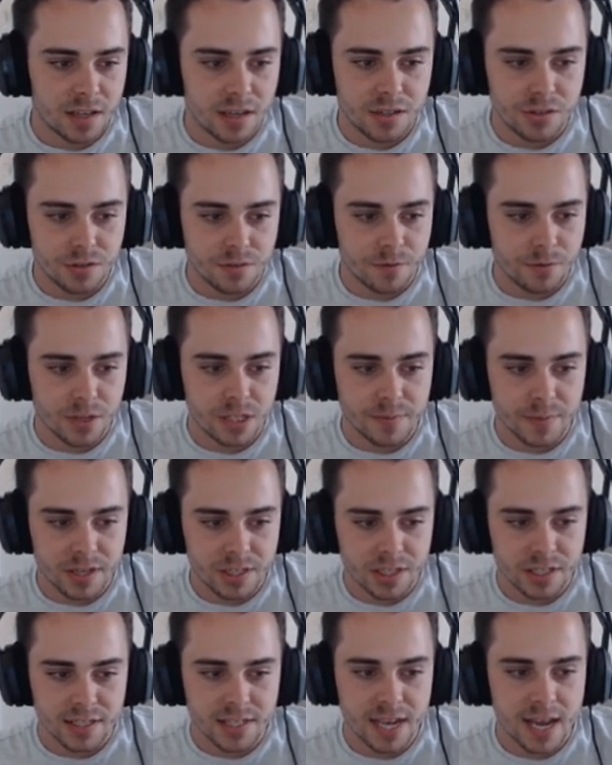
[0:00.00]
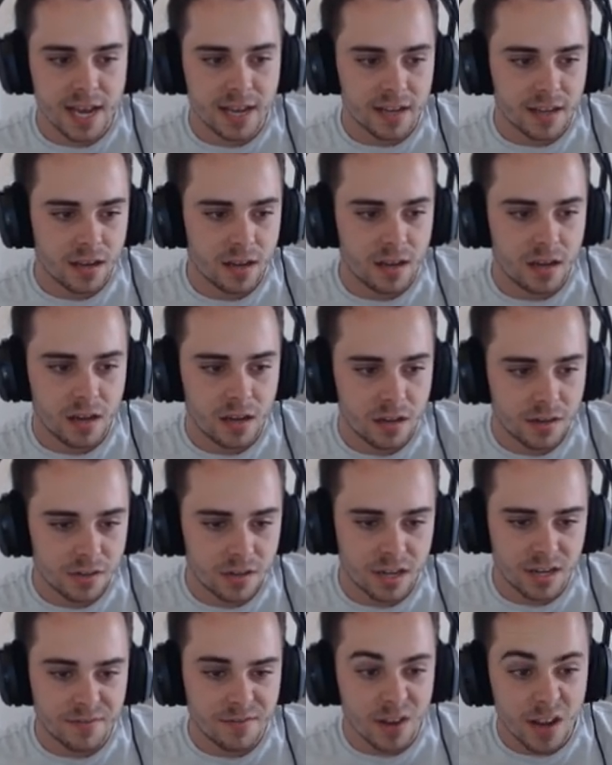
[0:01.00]
103 special attack,
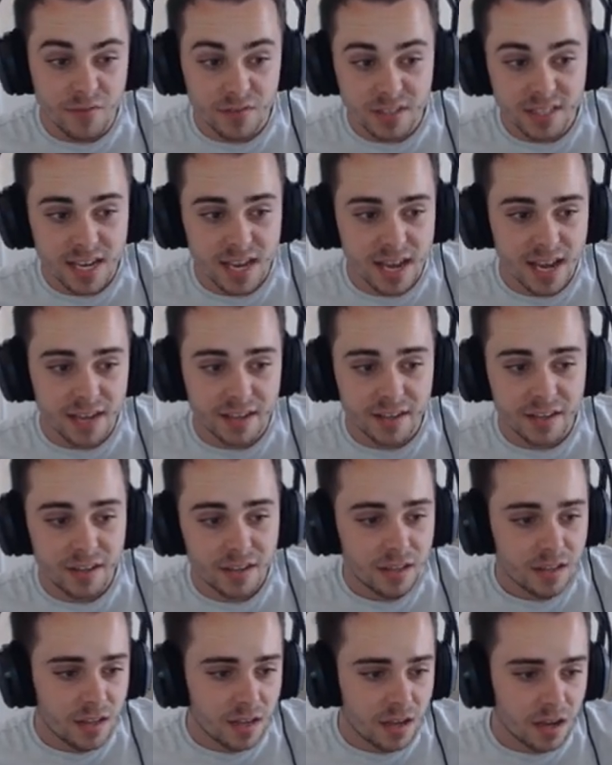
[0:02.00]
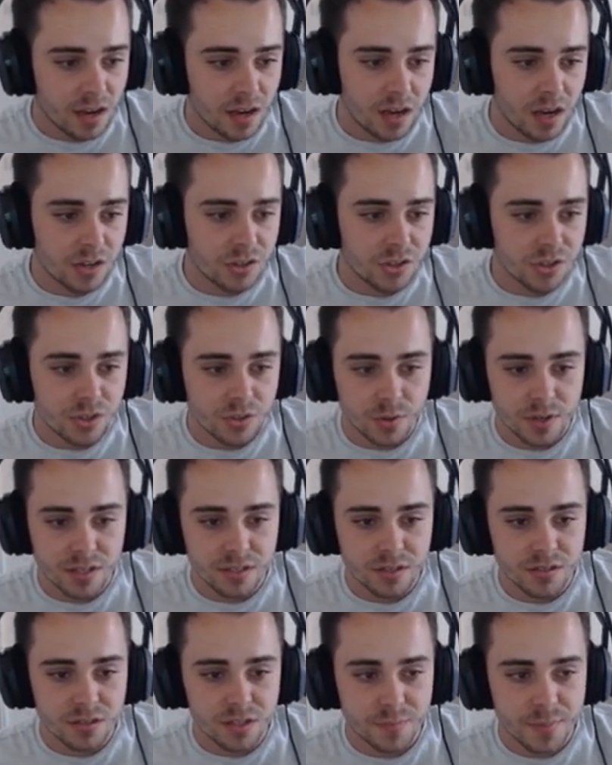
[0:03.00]
95 attack,
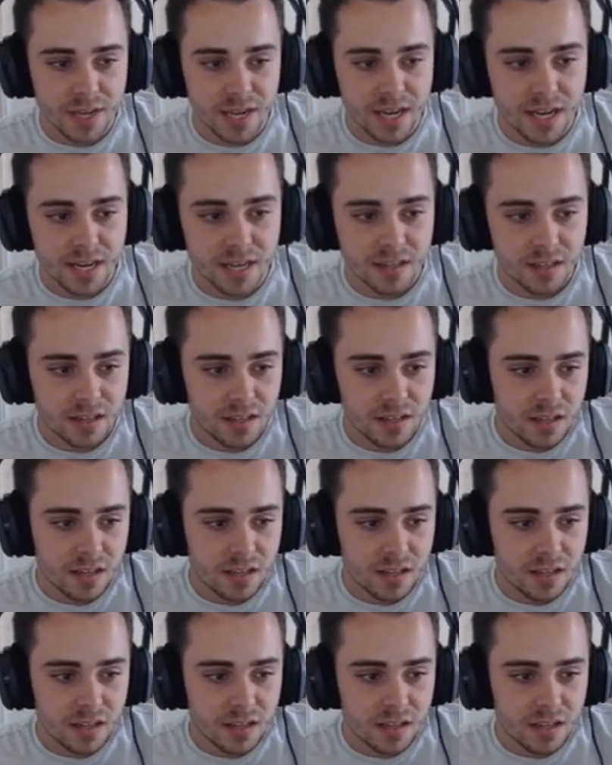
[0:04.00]
122 speed,